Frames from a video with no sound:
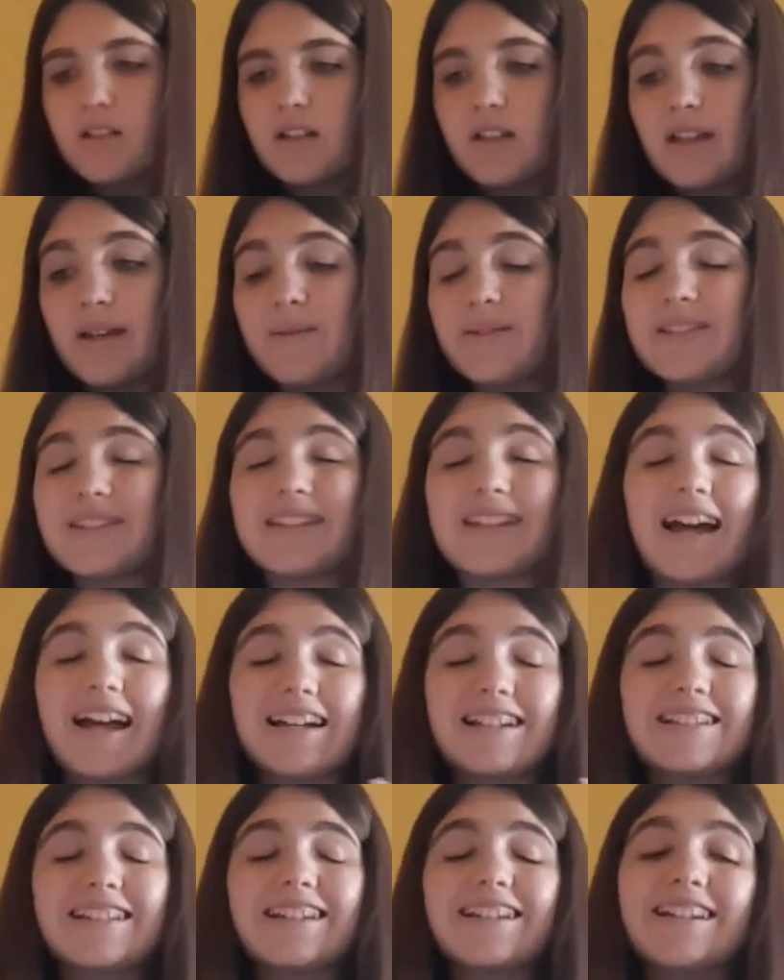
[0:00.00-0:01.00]
It was
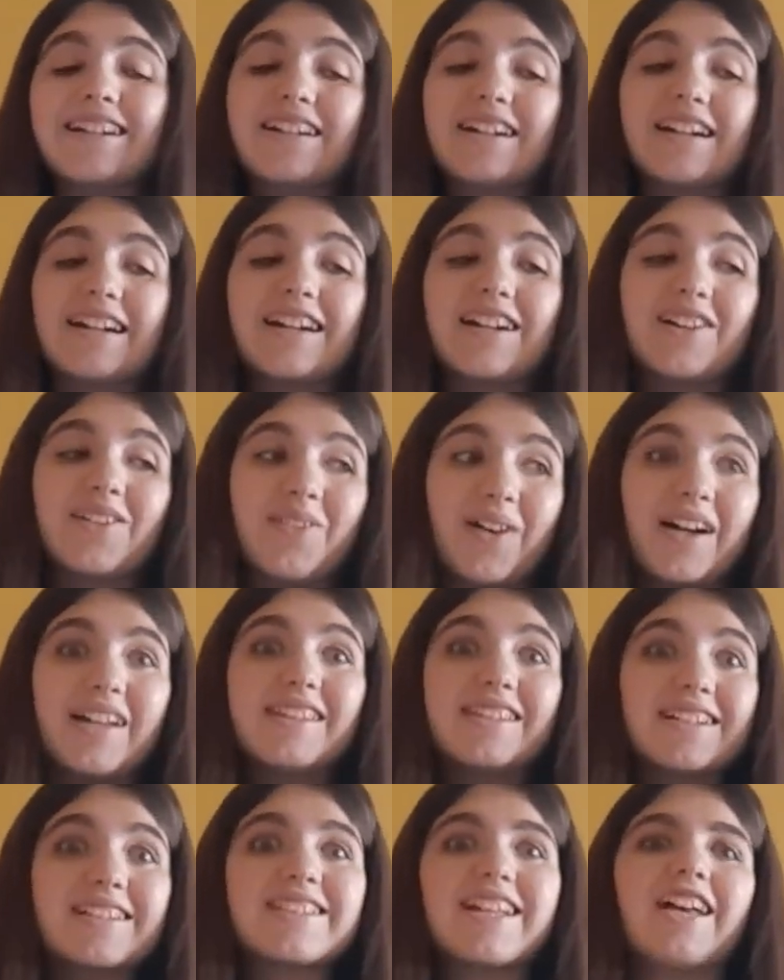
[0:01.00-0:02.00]
actually quite
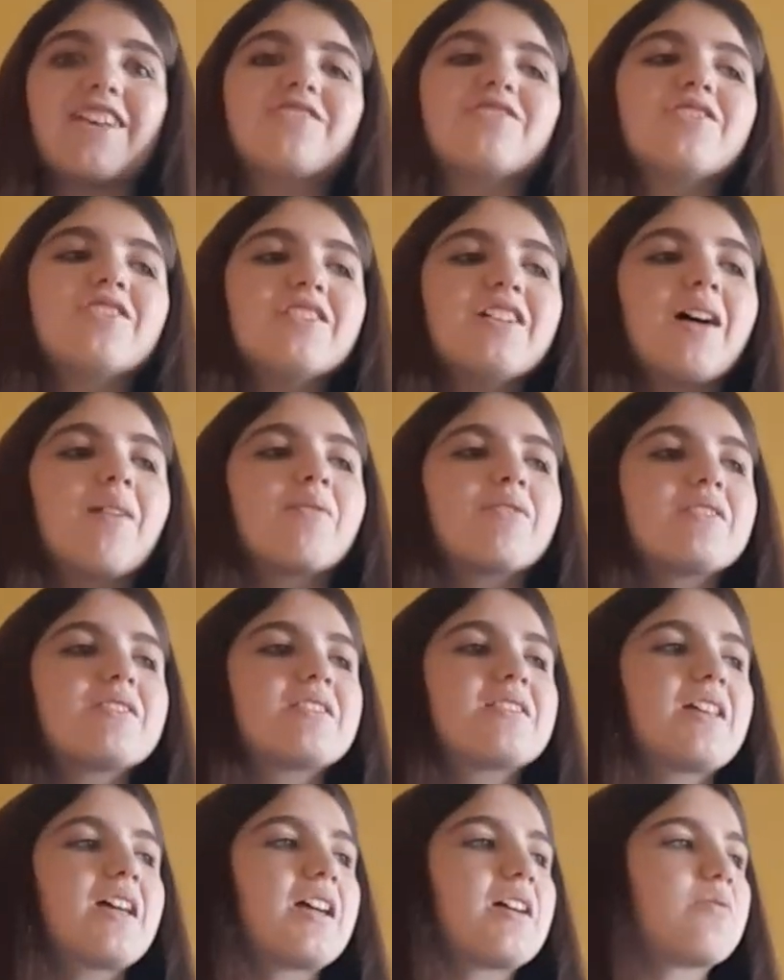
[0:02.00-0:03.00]
successful. I wouldn't
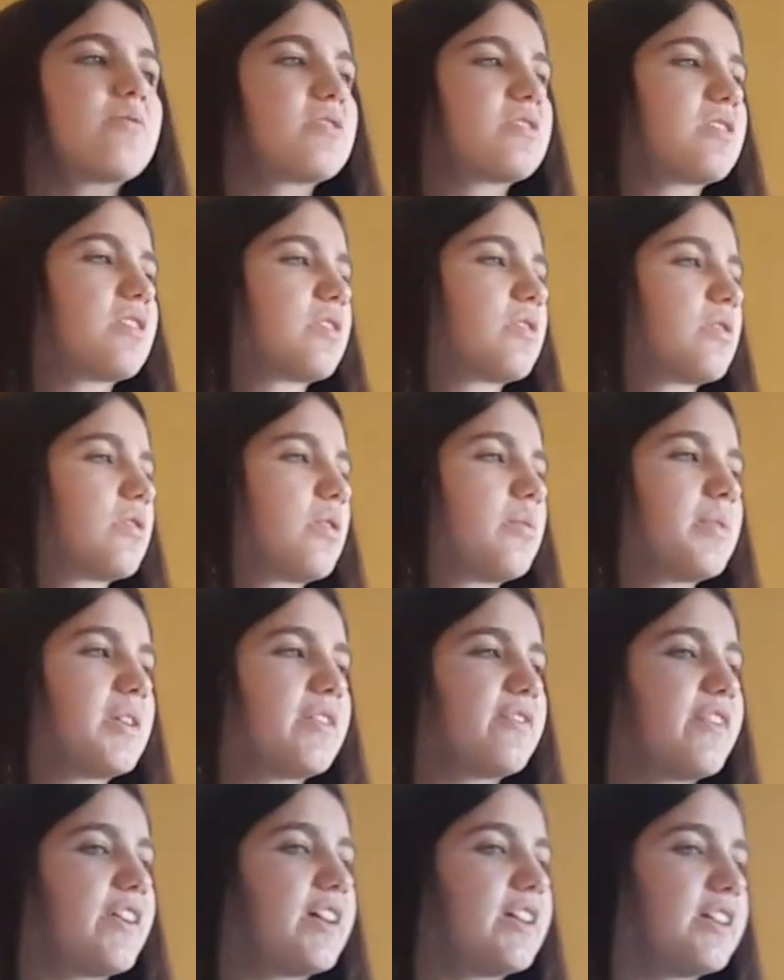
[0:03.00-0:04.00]
say it was a complete
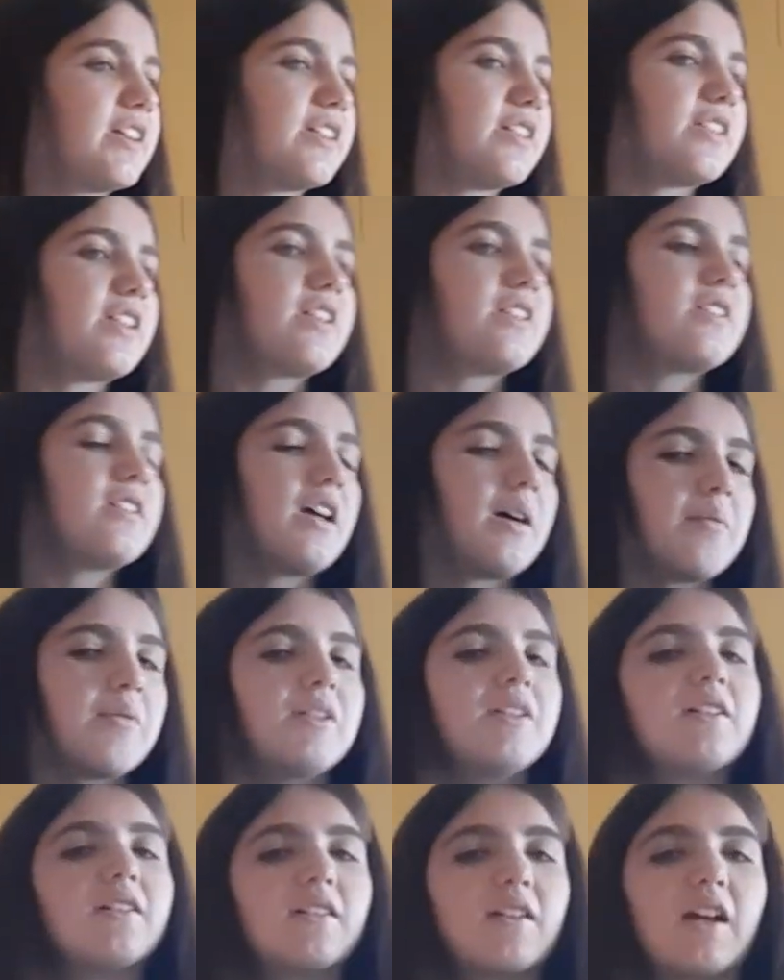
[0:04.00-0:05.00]
failure. Then I'm
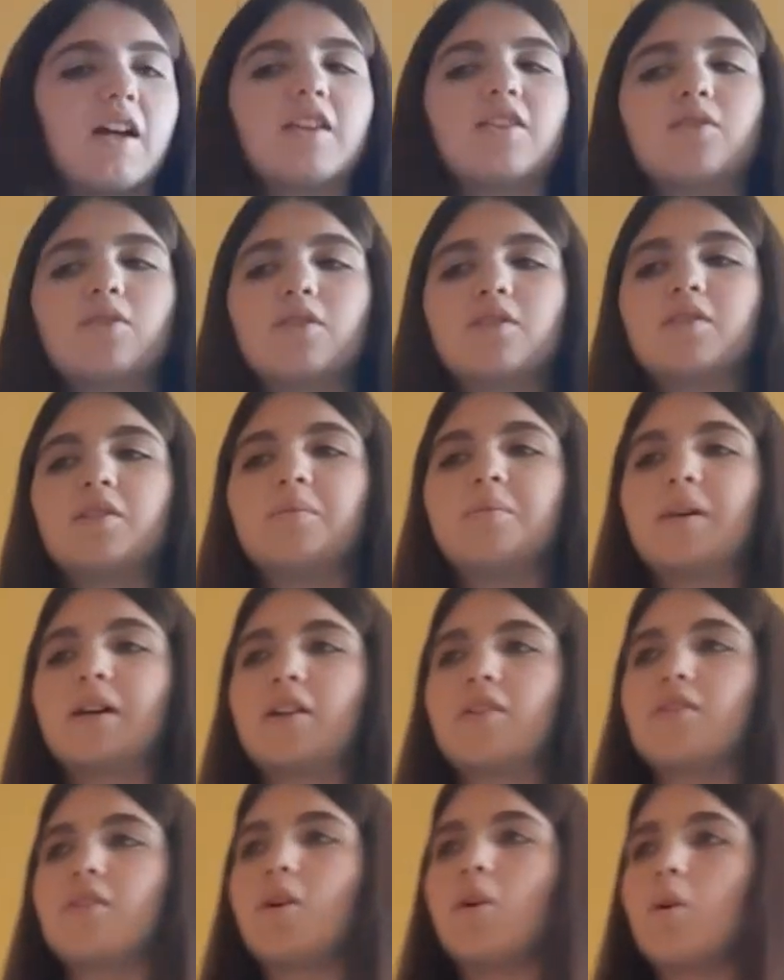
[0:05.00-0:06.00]
gonna get into the debate
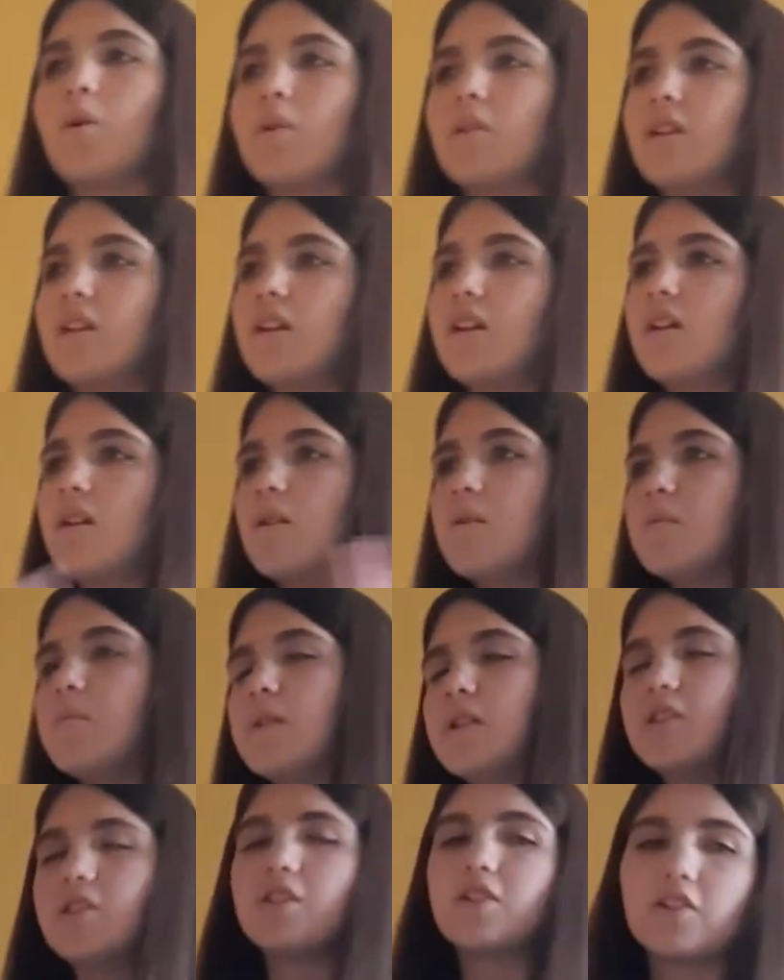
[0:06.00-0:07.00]
of the whole
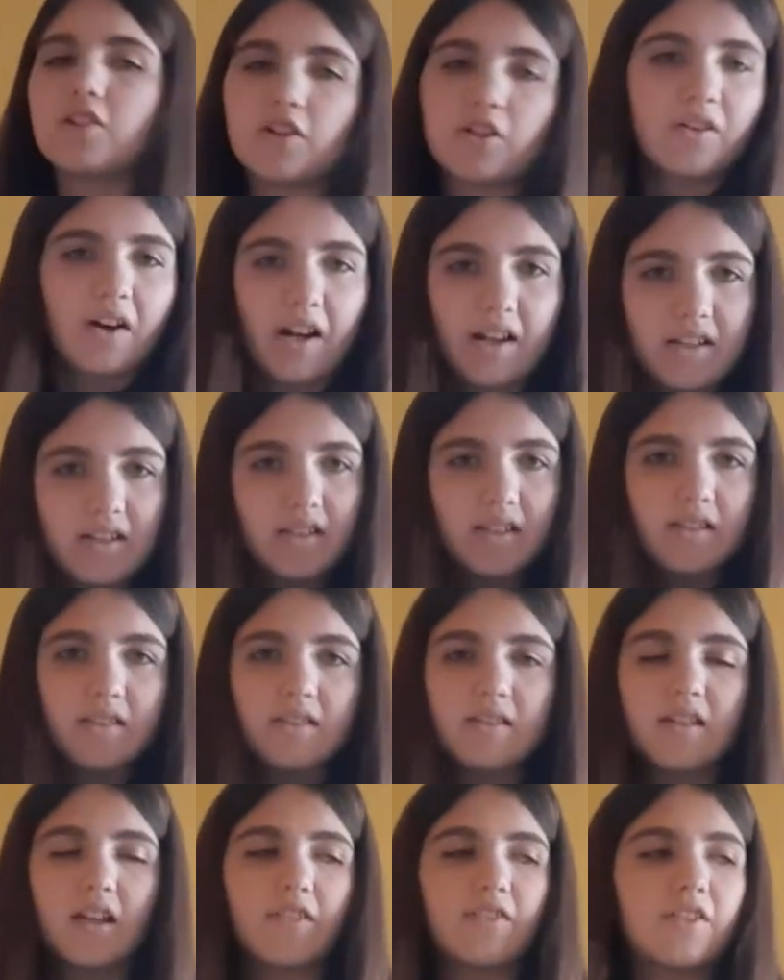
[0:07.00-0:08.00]
Mid-Tudor
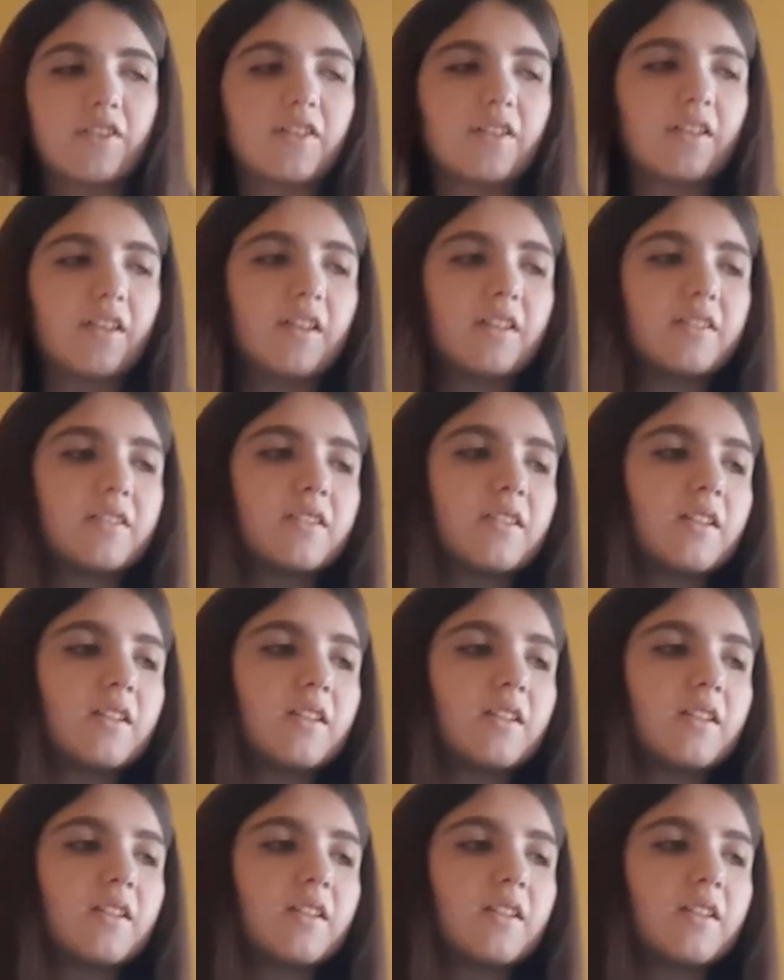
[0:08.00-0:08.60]
crisis after this.